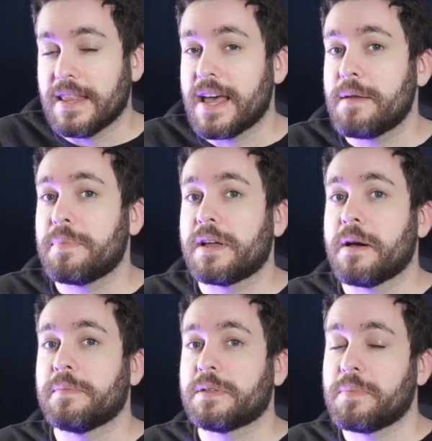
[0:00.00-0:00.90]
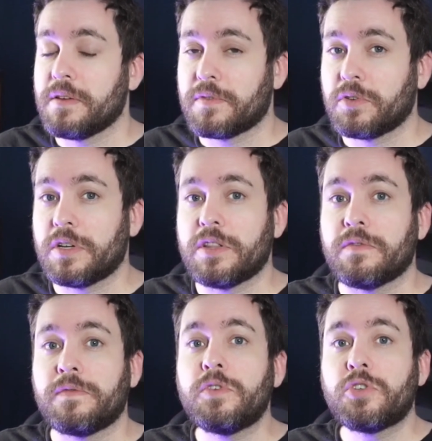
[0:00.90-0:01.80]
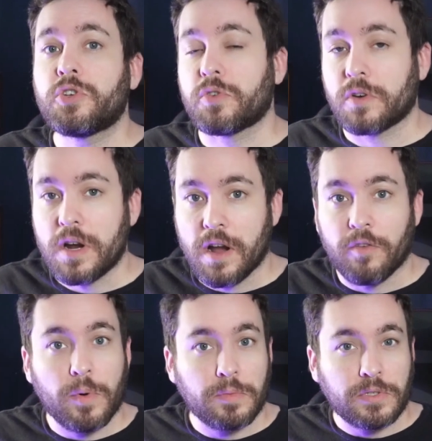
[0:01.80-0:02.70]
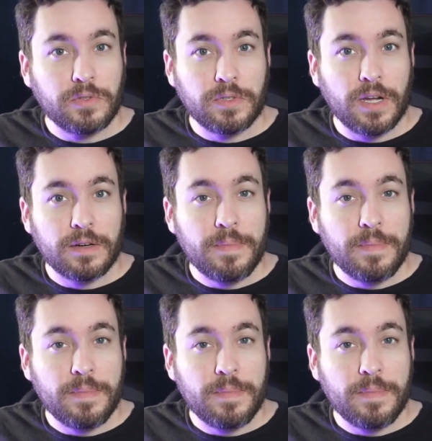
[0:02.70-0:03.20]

that becomes pivotal in the future of Mobile Suit Gundam,